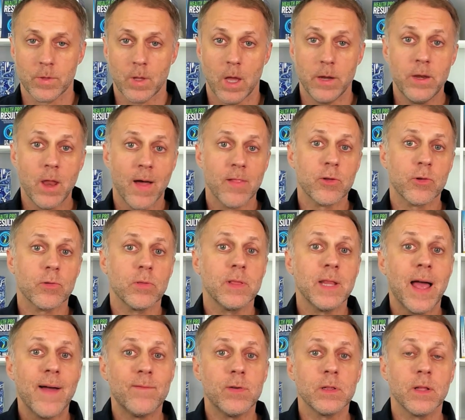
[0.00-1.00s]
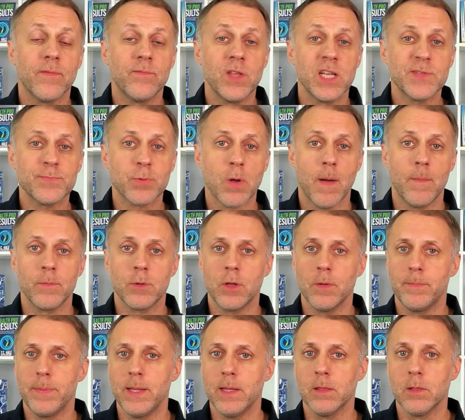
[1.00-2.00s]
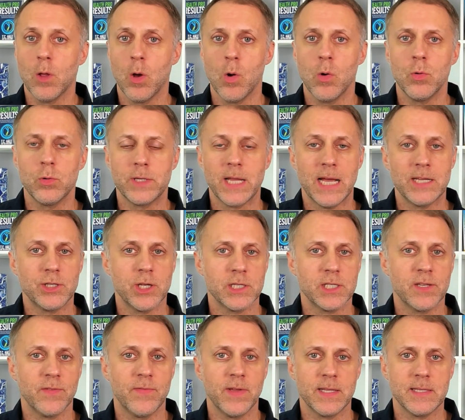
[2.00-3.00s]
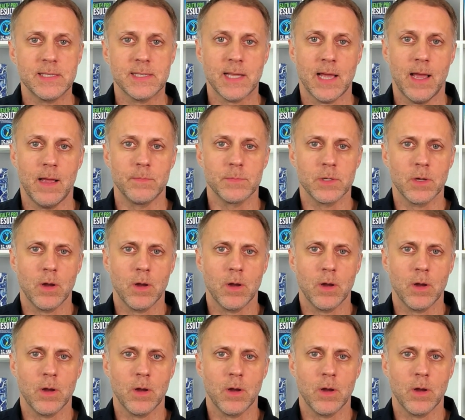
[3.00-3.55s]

Another level of this problem could be low digestive enzymes.